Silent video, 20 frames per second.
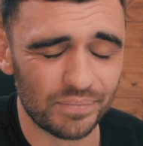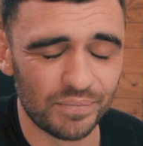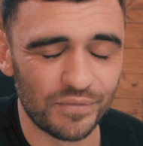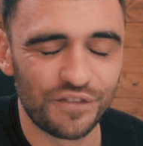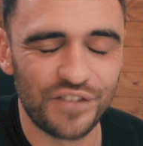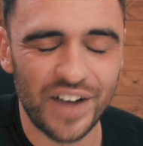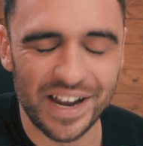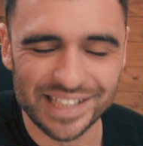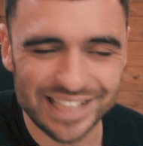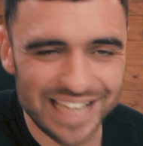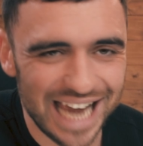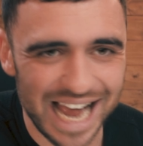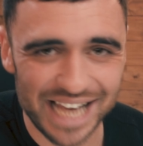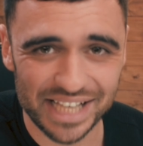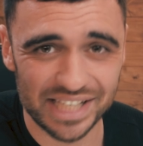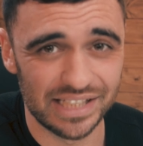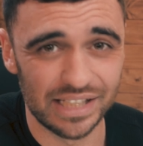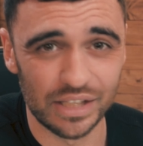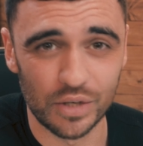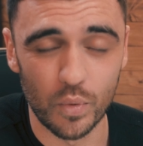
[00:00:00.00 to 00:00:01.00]

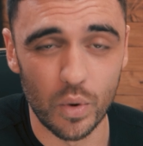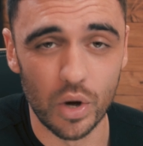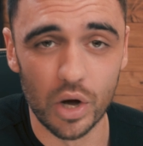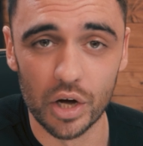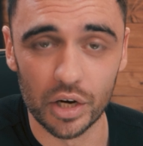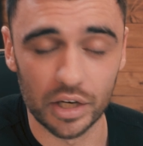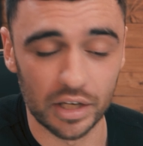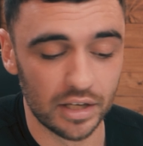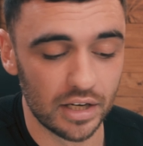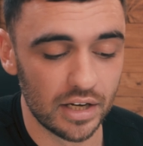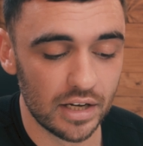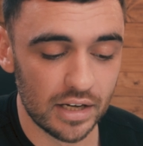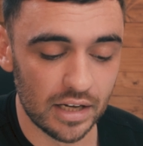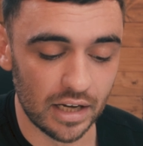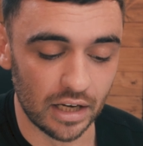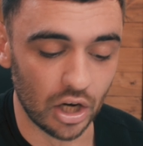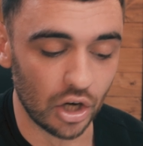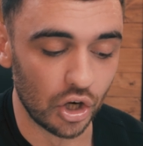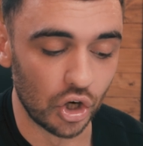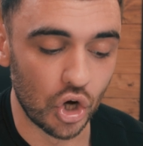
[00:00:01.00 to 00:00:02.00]
fantastic work
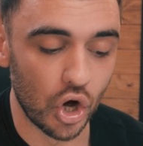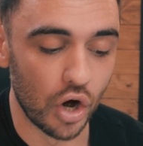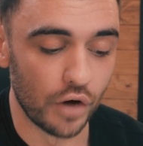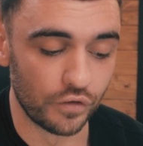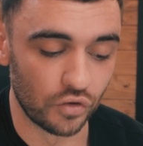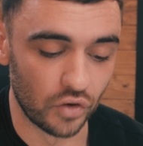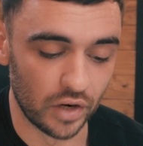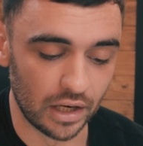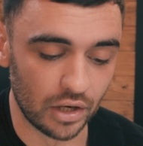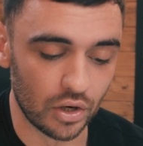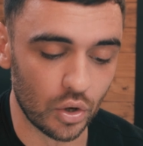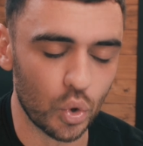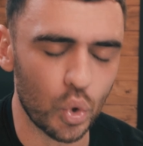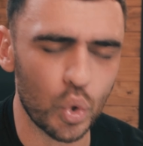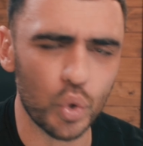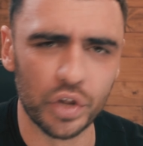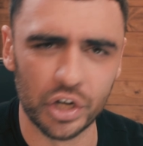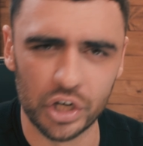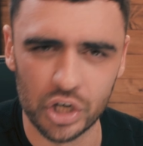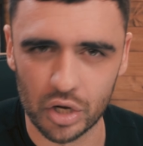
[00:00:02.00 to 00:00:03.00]
at uncovering
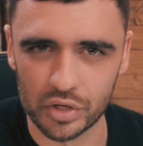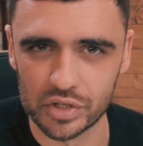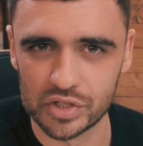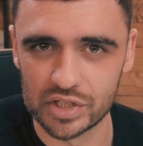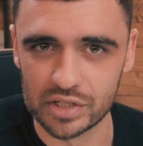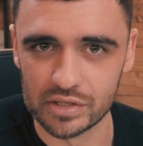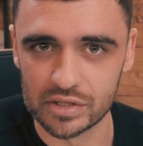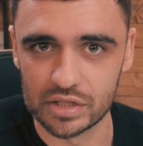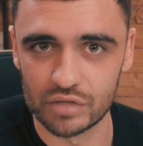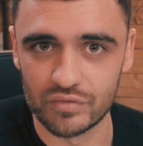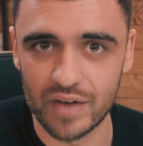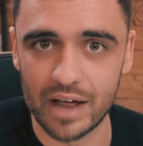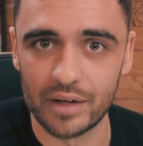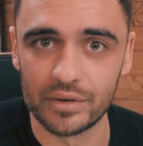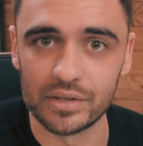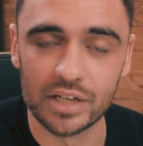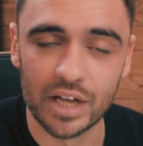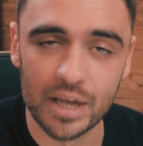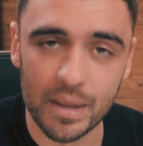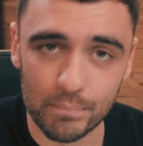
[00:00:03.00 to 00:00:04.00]
all the nonsense
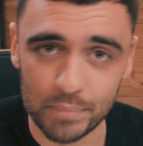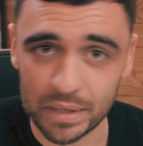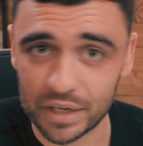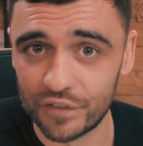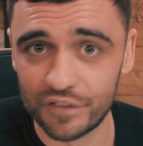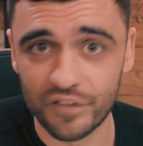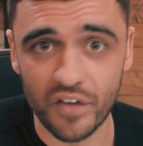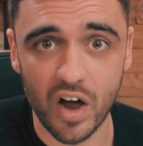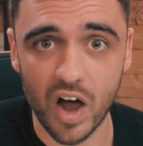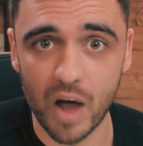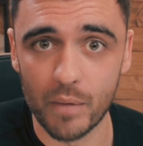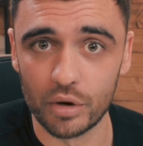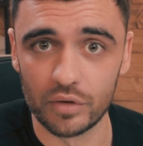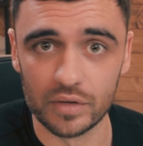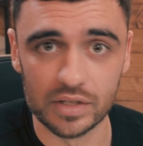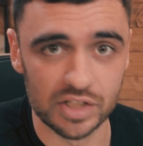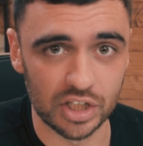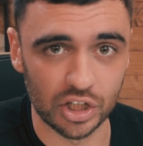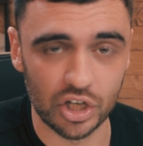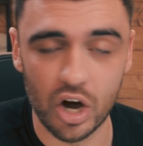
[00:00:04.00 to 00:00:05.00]
around big pharma
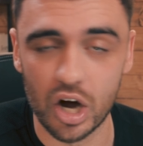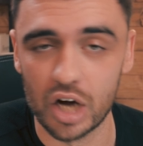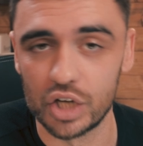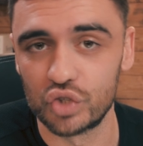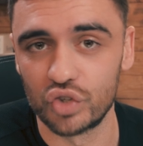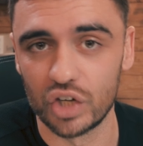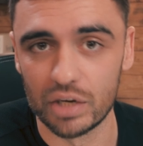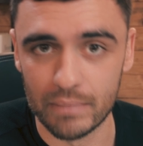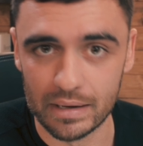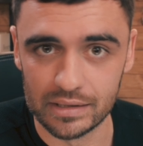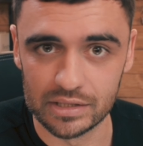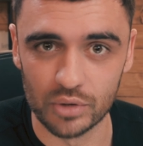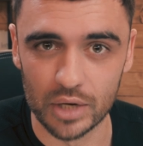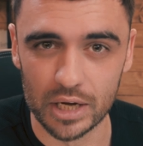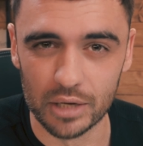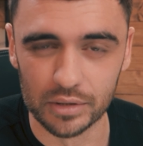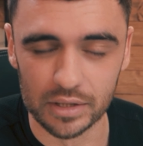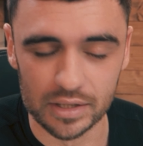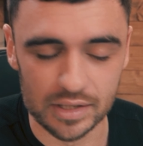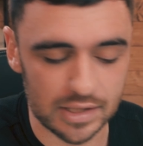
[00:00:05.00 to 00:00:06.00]
and psychiatry and mental
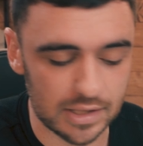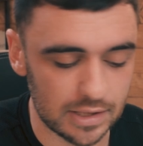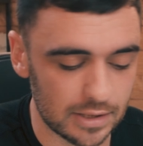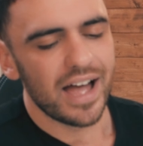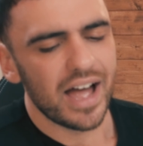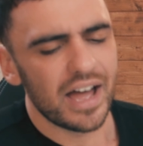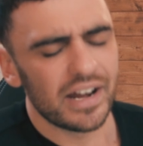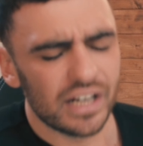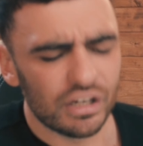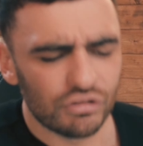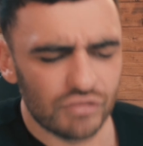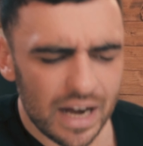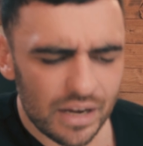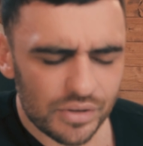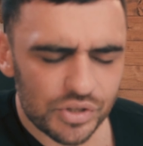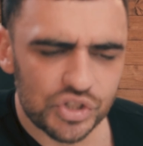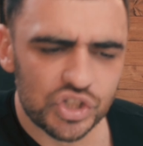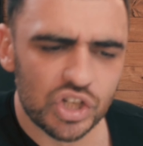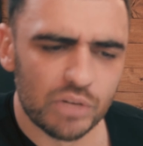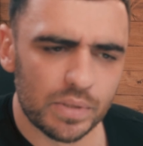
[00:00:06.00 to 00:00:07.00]
illness. And then
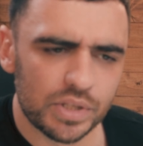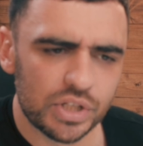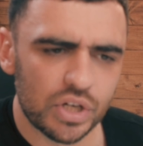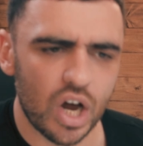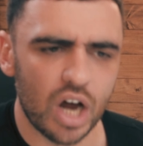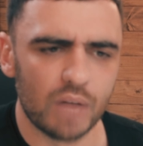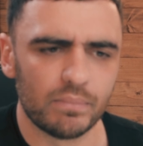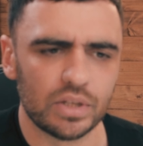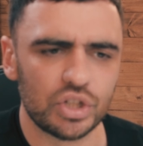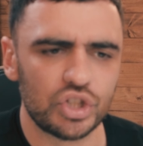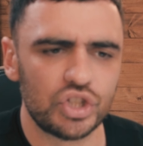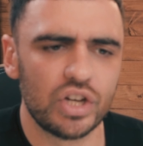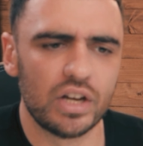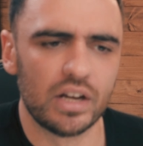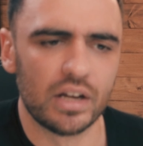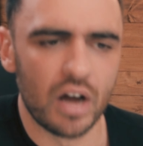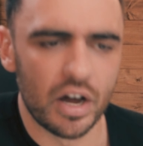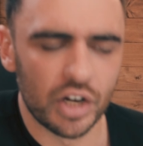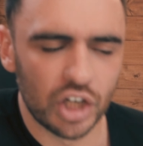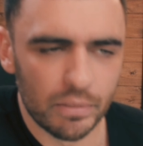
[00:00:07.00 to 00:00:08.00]
around summertime this
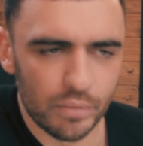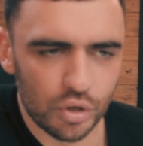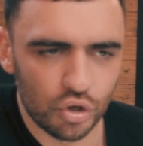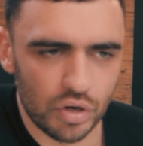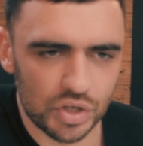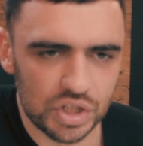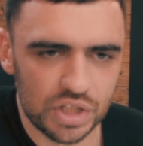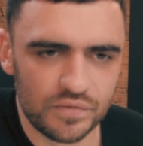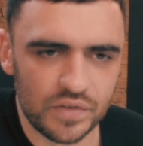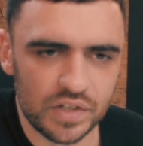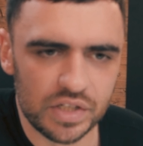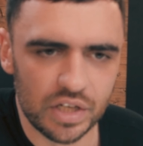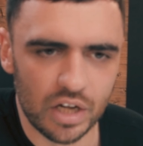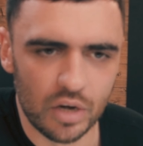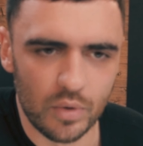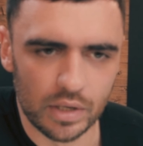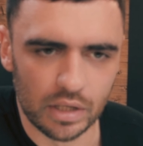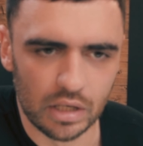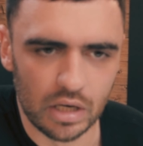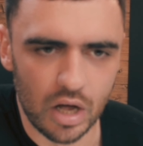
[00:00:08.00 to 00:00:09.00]
year, I come across a
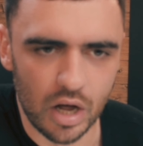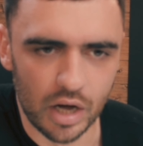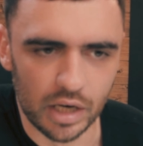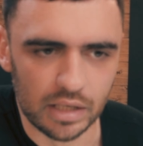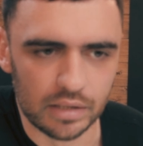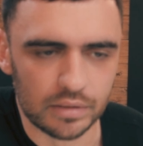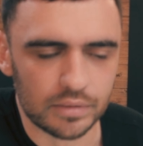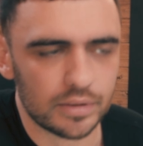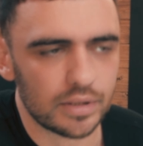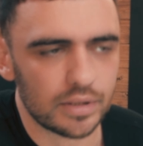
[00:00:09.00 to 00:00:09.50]
video online.